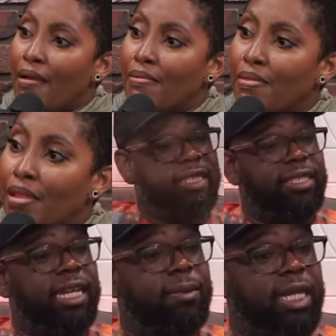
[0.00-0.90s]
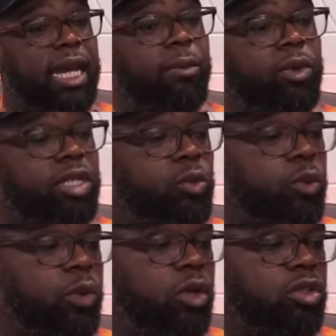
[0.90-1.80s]
and, and then at the same time, because
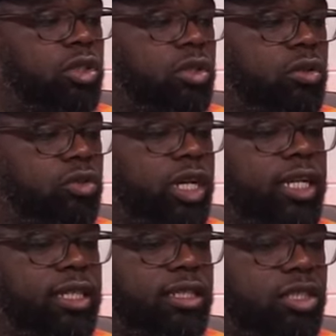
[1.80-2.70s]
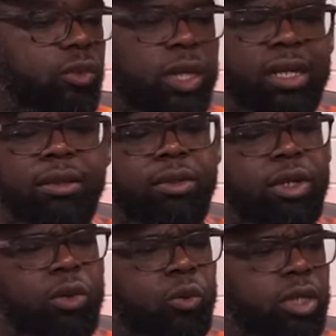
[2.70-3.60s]
we were also trying to get situated, you
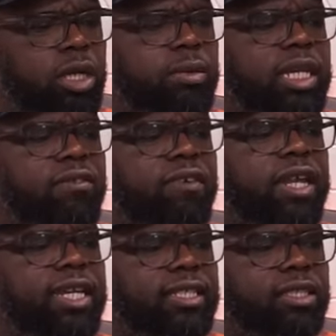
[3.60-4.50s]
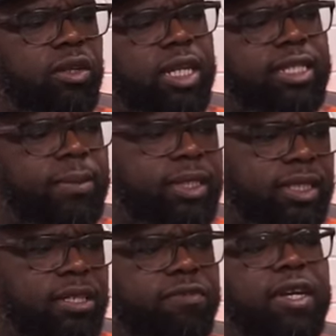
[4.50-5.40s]
know, when it comes down to finances and all that type of
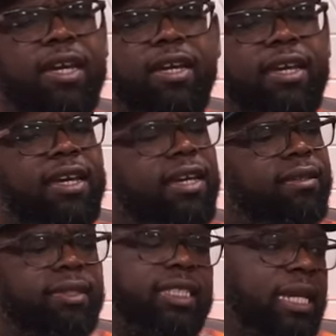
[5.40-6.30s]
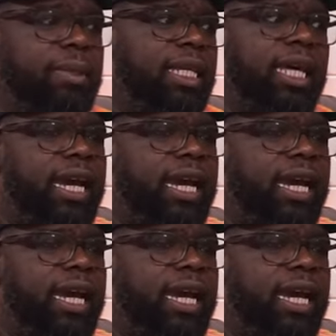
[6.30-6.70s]
stuff. Mm-hmm. Same thing.